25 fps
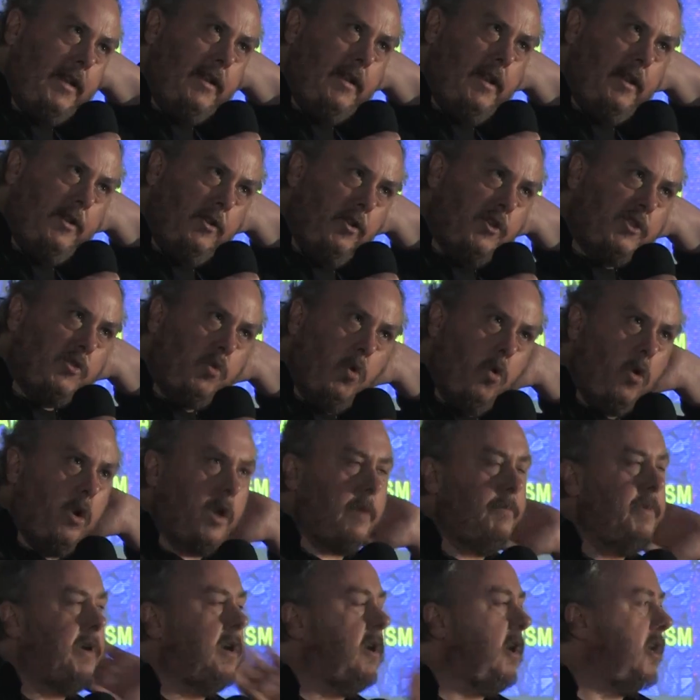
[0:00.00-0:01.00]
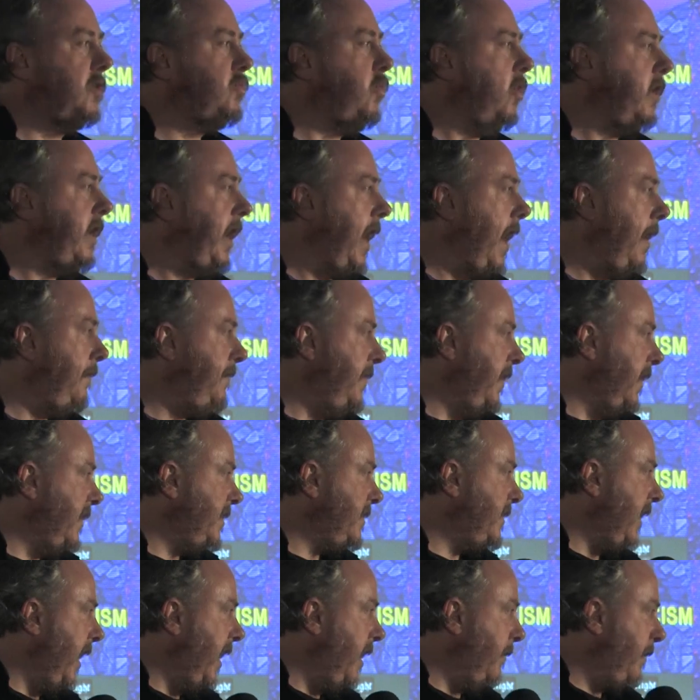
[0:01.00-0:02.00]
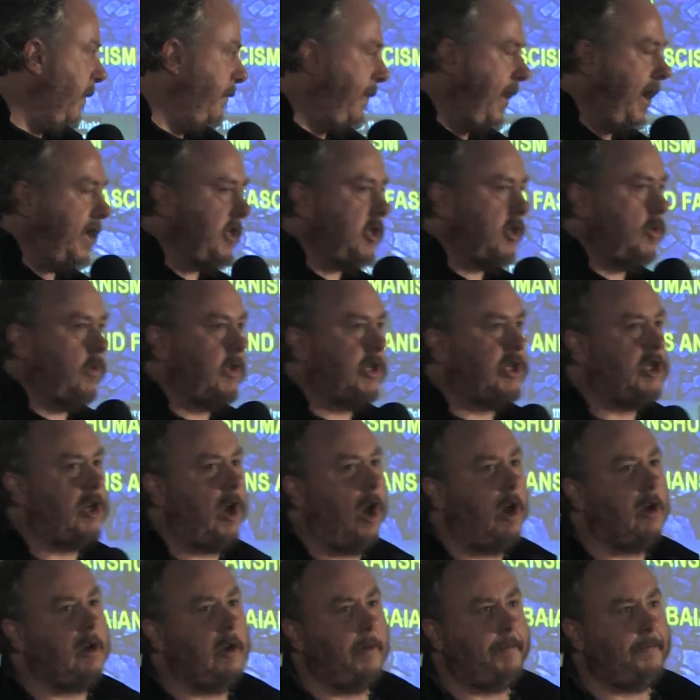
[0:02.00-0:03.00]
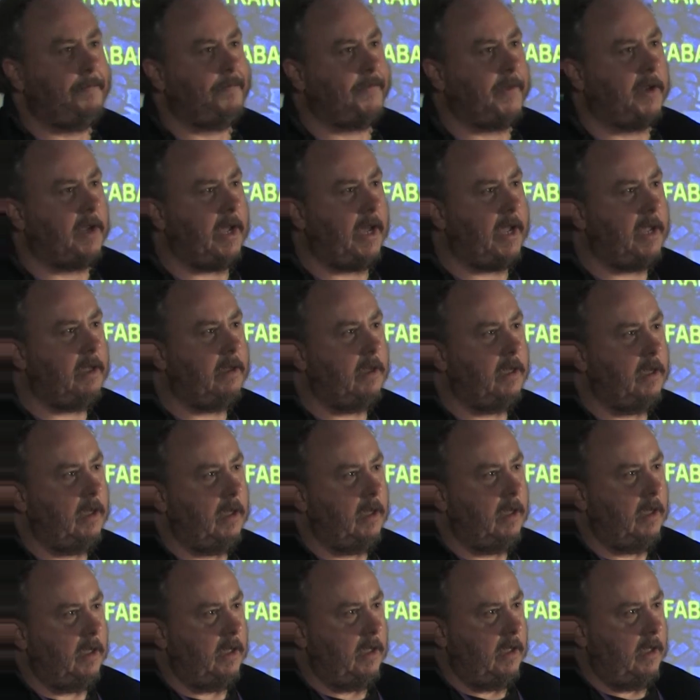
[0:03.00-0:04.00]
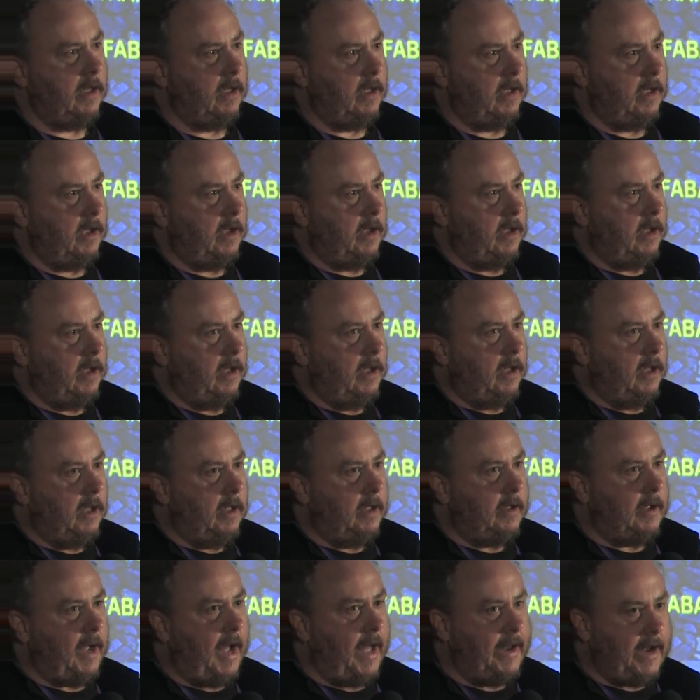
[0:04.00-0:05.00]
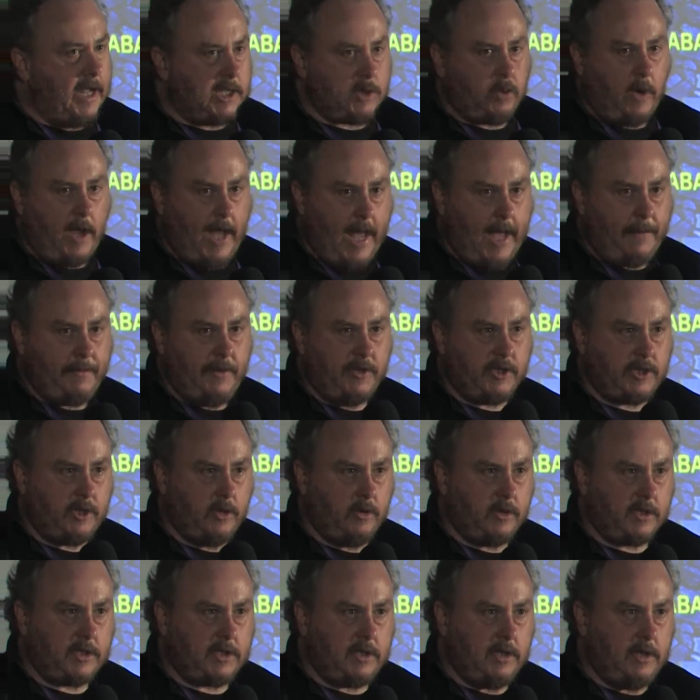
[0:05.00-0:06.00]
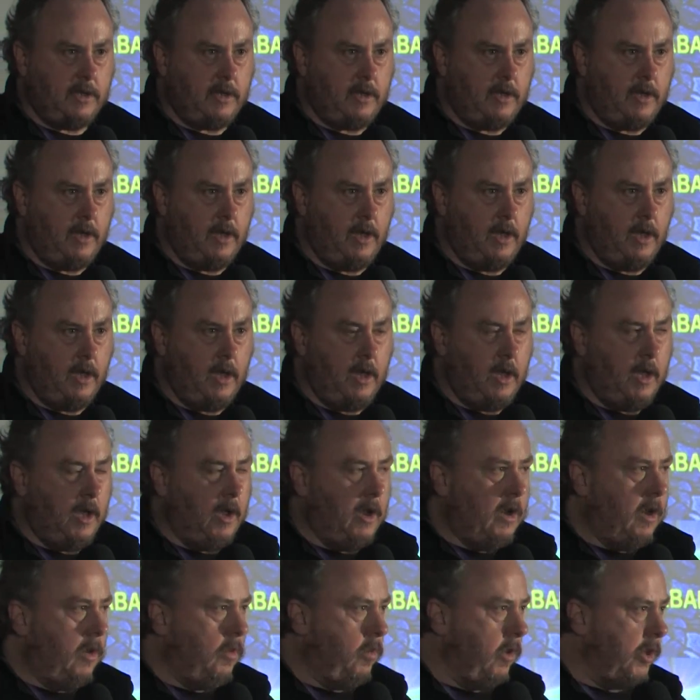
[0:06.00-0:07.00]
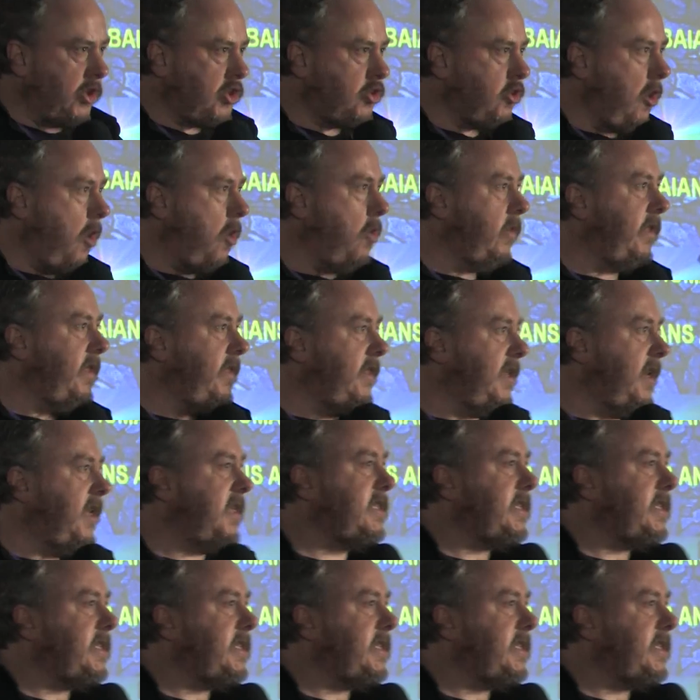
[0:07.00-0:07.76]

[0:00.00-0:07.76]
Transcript: does work, because we're kept in a state of perpetual shock, okay? And that's what happens to us. We're thrown into this